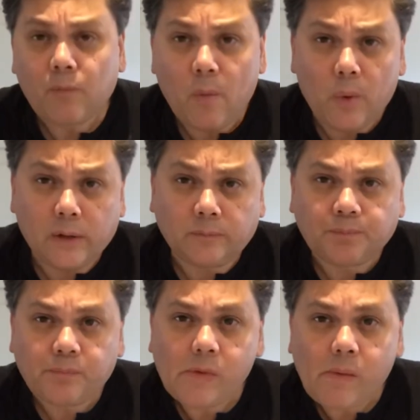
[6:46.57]

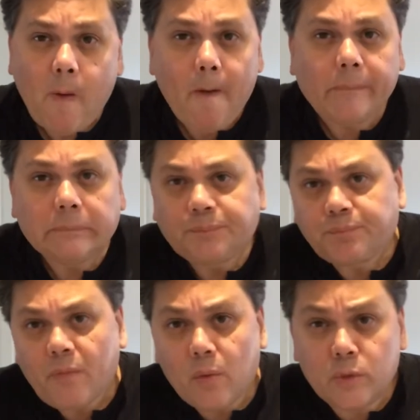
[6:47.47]
Well,
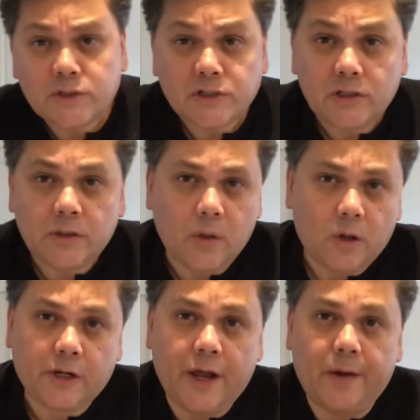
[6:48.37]
we're still in
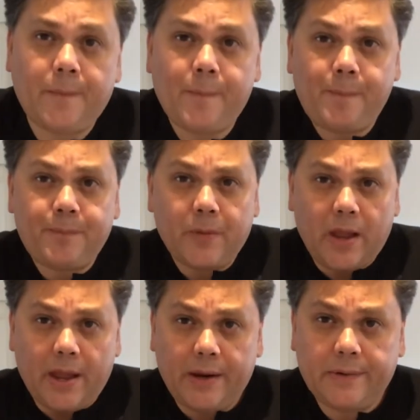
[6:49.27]
lockdown
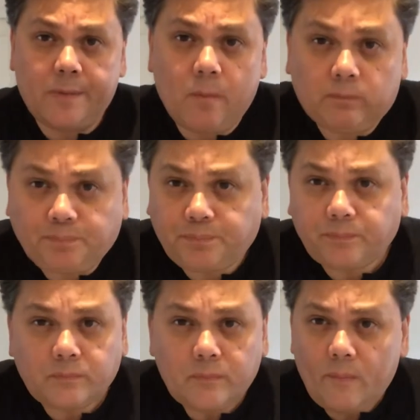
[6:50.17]
and
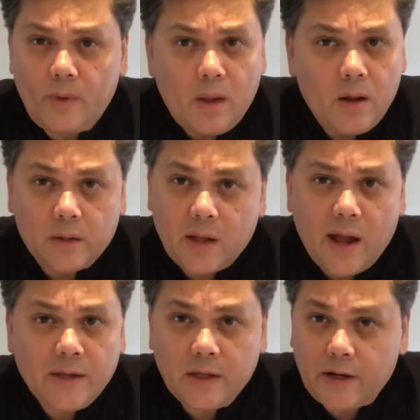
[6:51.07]
I
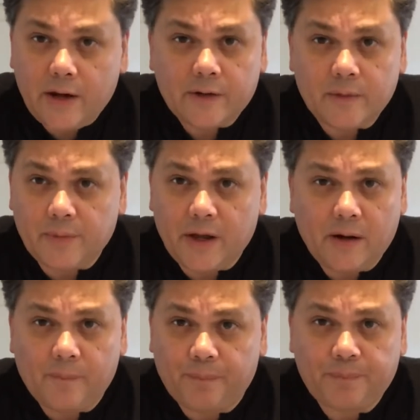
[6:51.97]
can't get out and
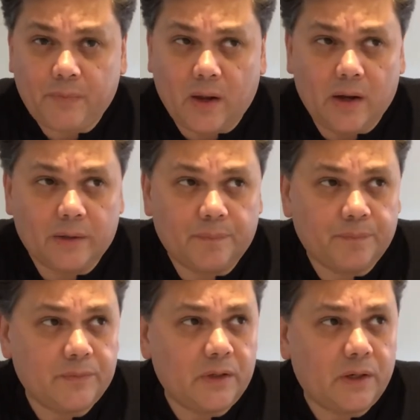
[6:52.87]
about.
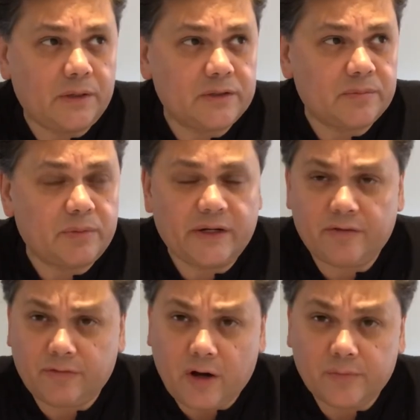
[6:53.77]
You know, there's a bloody
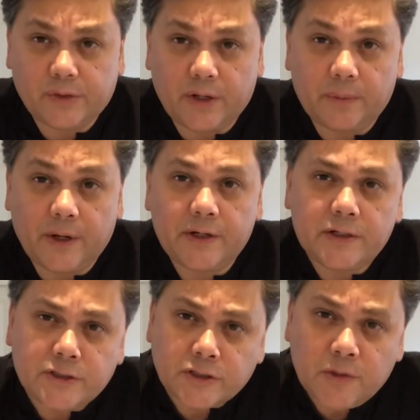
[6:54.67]
5k
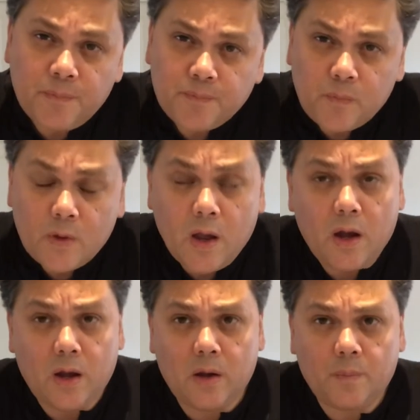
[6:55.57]
radius.
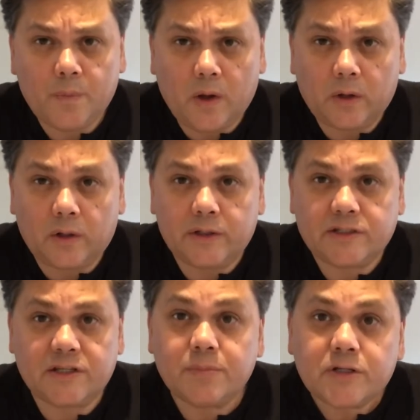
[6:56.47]
I've got an
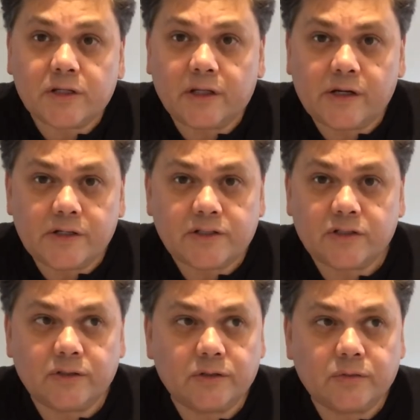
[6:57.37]
exemption letter
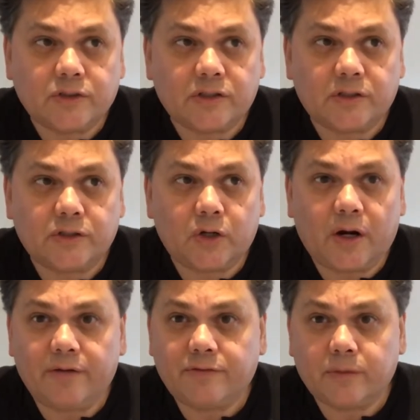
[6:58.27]
to sort of
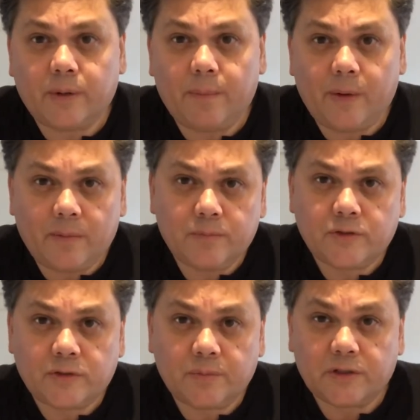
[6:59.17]
drive to my
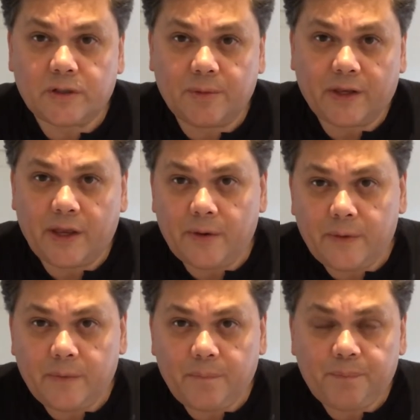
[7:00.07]
mum's because I'm a carer.